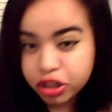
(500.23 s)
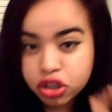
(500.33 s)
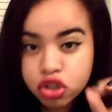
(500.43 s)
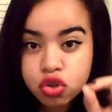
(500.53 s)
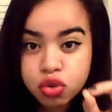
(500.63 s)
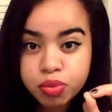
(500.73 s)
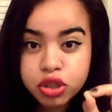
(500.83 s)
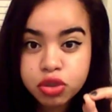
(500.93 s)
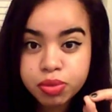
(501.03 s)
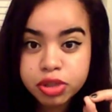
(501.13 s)
but they're
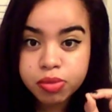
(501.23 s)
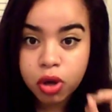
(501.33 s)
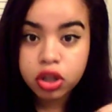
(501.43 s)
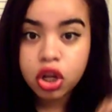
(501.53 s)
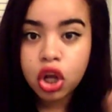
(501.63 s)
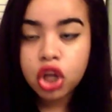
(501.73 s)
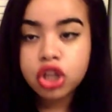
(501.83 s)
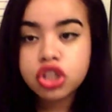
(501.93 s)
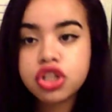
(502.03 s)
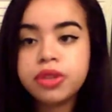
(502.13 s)
super, super small.
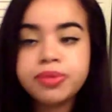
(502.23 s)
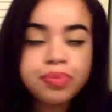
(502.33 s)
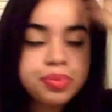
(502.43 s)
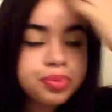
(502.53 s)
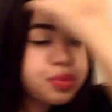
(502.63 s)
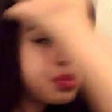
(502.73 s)
So